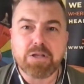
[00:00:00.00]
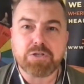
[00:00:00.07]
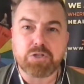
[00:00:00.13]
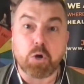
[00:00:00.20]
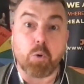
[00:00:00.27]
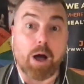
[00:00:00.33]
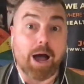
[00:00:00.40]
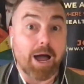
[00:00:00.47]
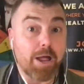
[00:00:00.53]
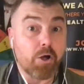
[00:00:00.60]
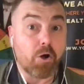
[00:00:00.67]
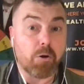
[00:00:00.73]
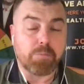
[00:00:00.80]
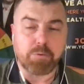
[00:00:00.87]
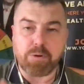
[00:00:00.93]
So I
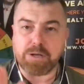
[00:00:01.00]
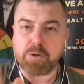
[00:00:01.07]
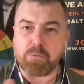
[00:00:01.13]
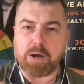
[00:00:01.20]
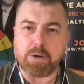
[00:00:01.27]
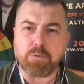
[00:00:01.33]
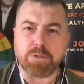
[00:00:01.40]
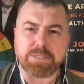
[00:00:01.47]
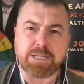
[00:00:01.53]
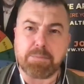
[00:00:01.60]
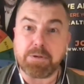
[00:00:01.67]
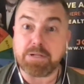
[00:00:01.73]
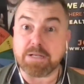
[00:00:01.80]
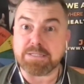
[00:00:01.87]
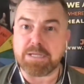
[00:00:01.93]
hope you are the one who is
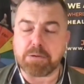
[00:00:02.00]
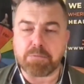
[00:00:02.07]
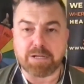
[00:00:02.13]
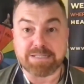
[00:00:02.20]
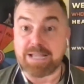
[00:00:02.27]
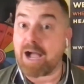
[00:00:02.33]
keeping the secrets.